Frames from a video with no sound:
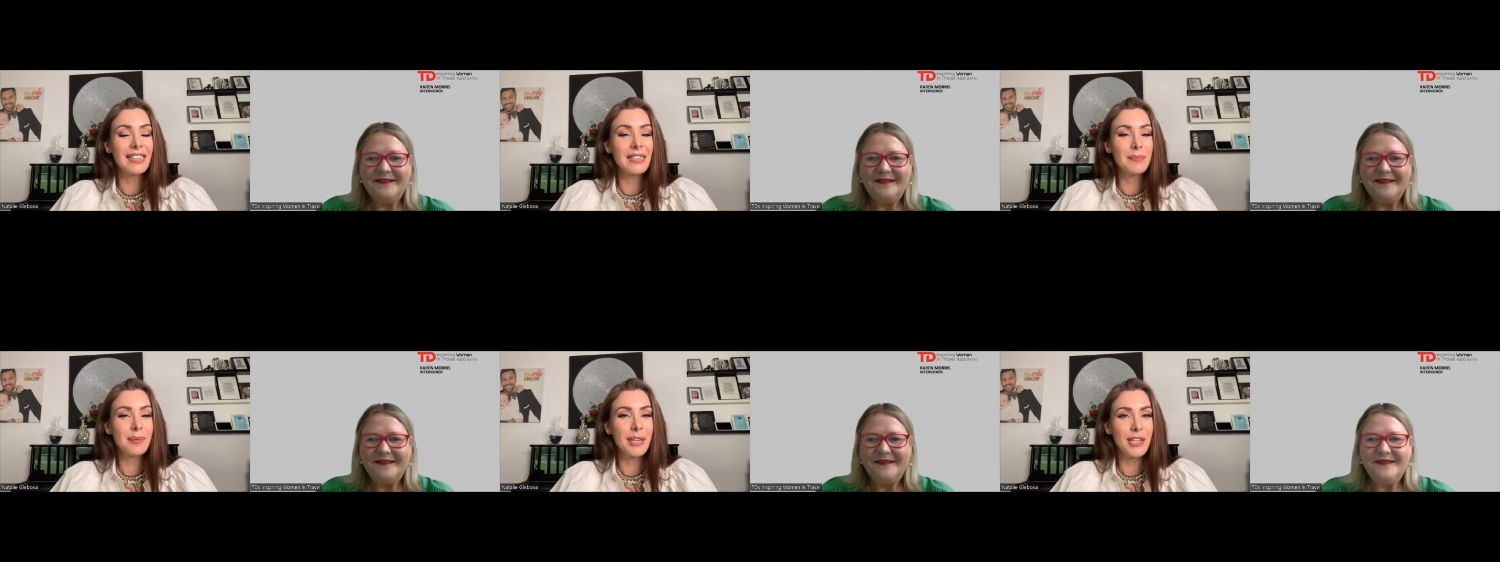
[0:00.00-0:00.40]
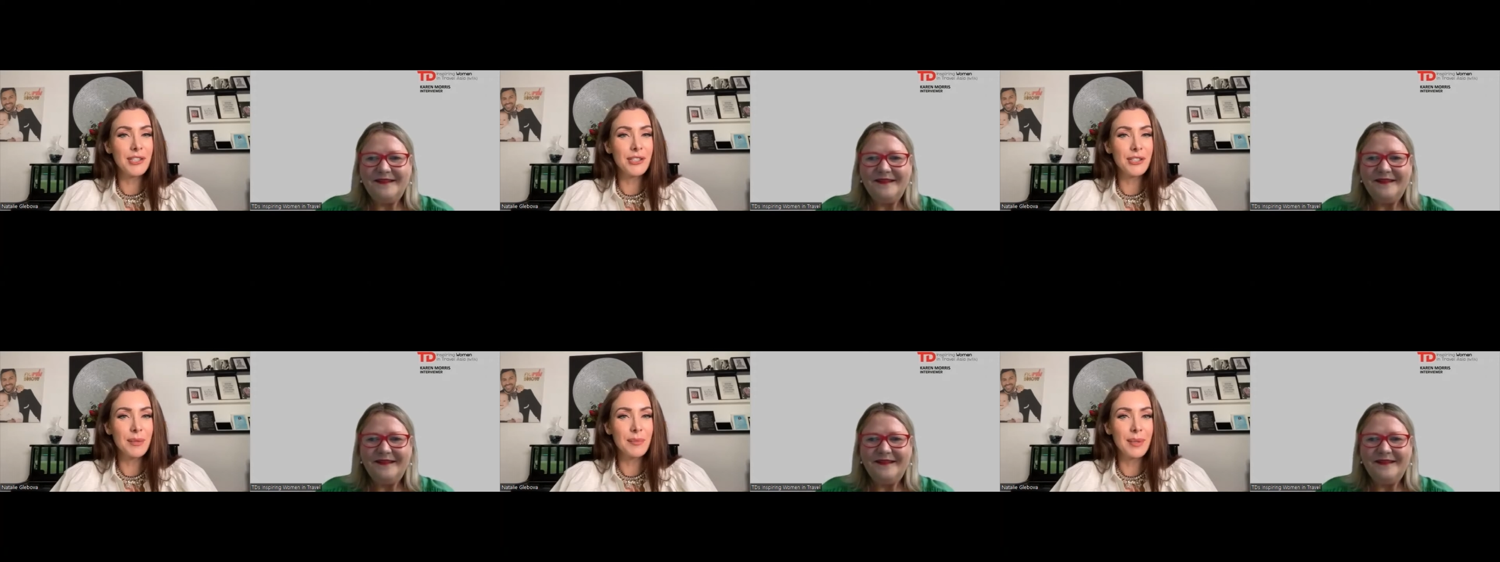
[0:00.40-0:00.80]
Speaker 1: It's a
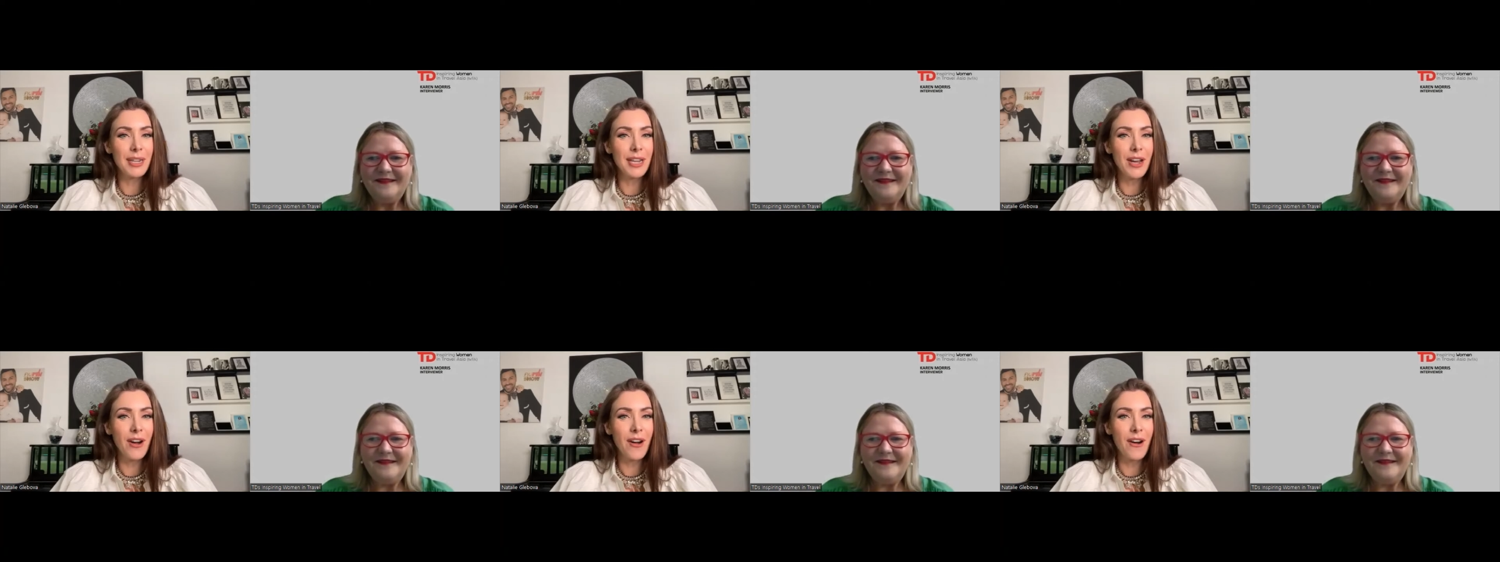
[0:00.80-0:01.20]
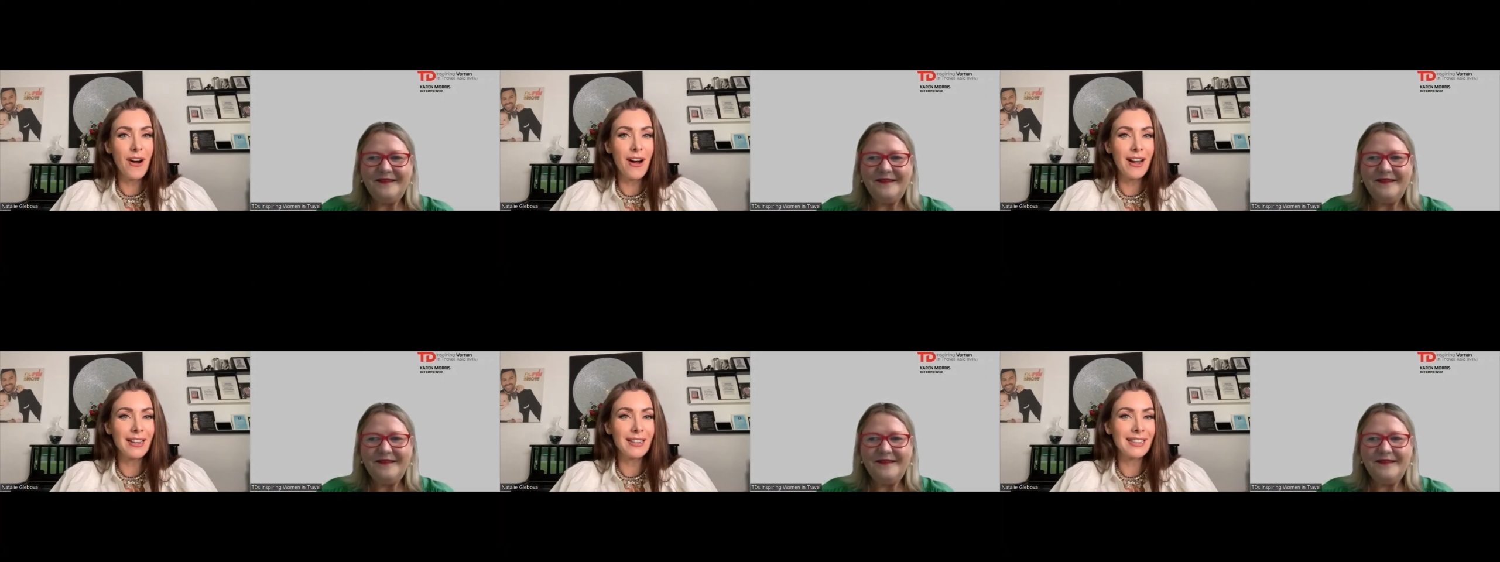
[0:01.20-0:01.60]
pleasure to be
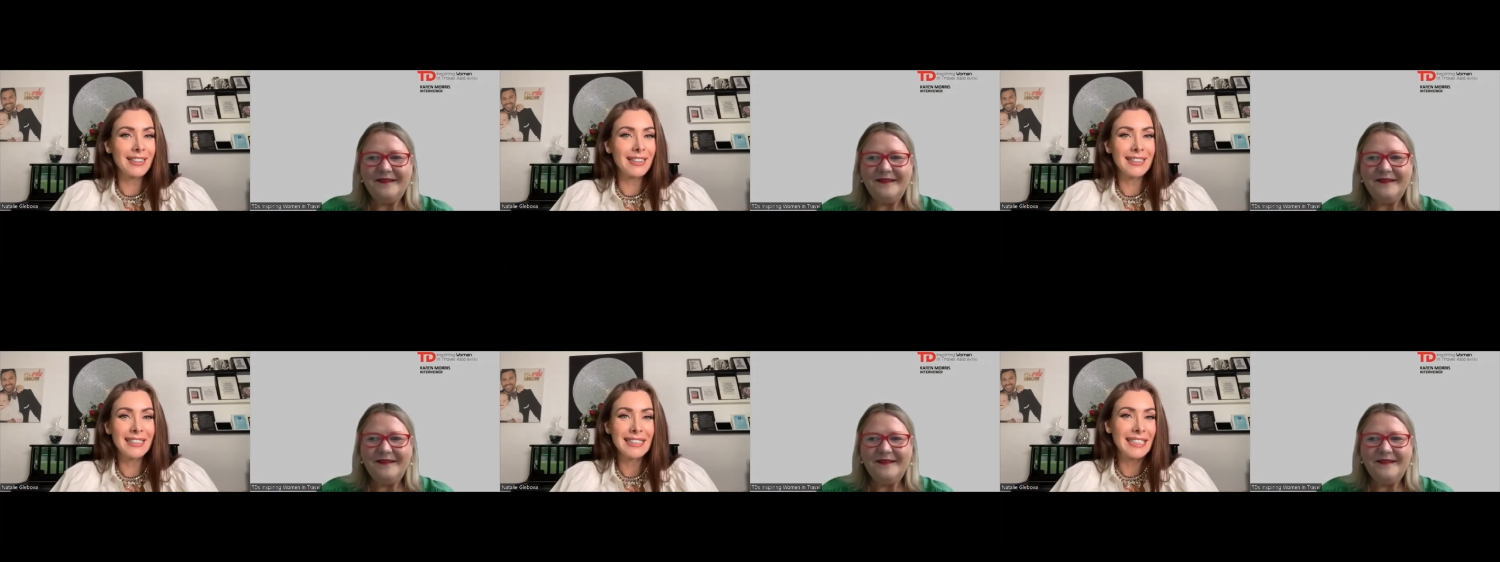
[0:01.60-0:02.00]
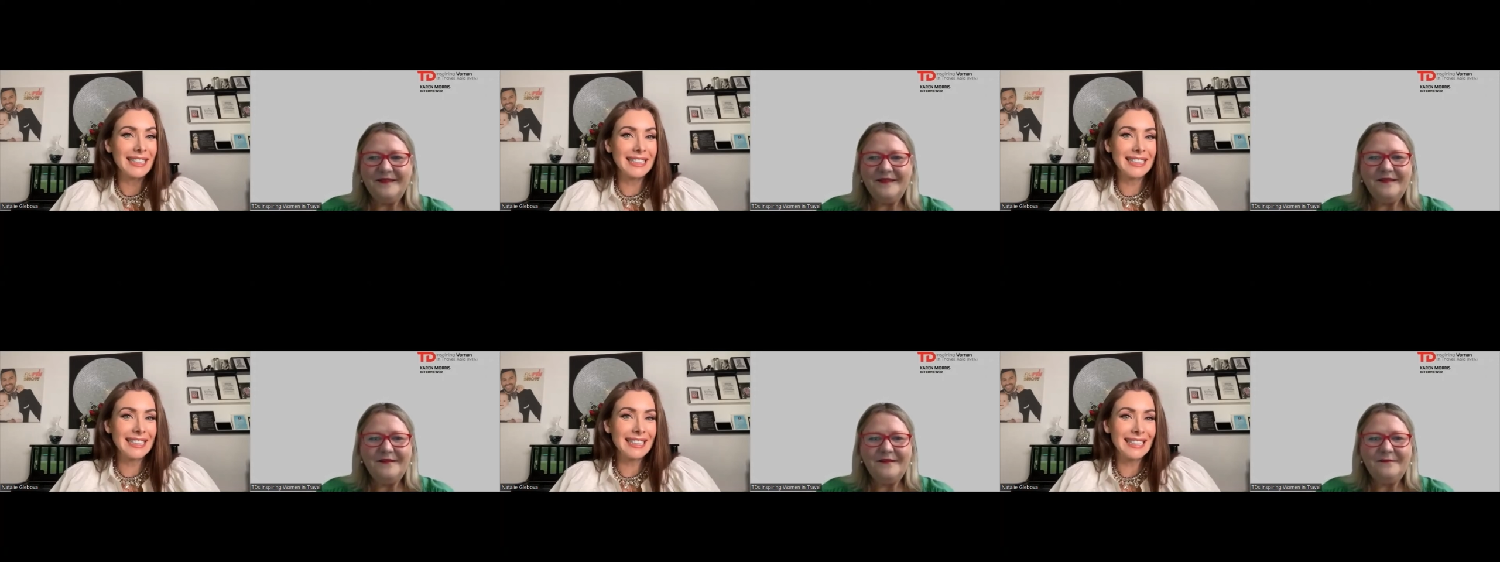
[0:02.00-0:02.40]
on
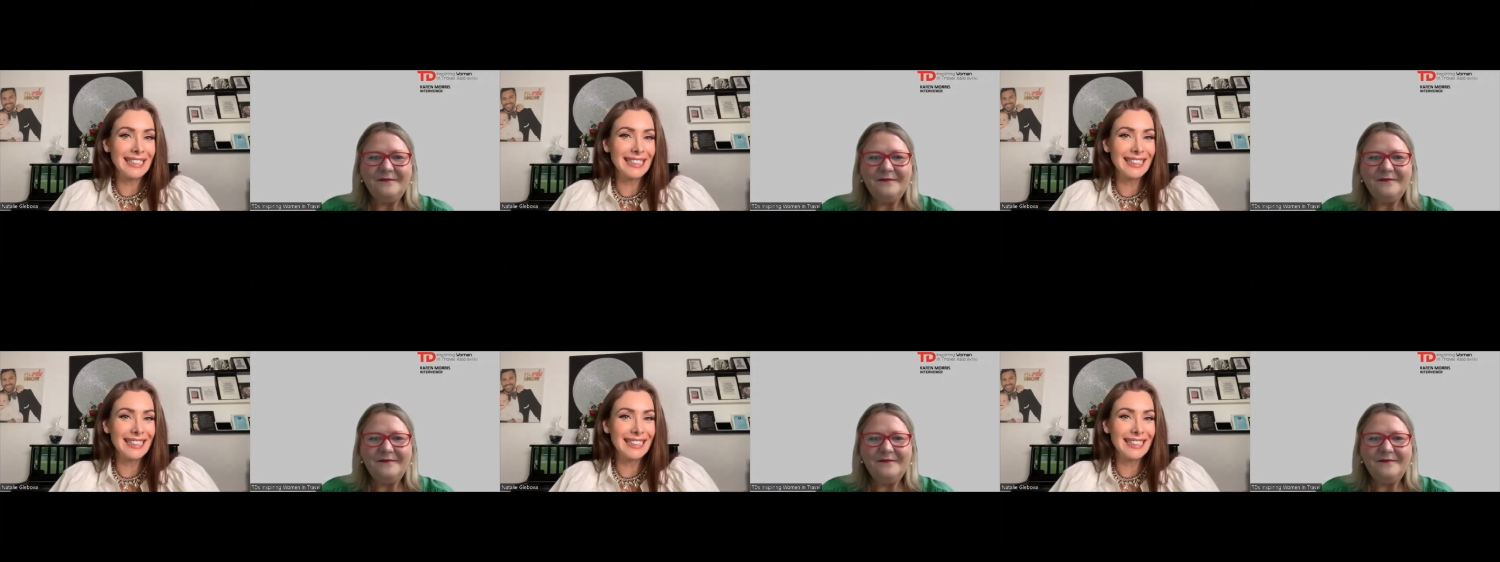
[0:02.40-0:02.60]
TD,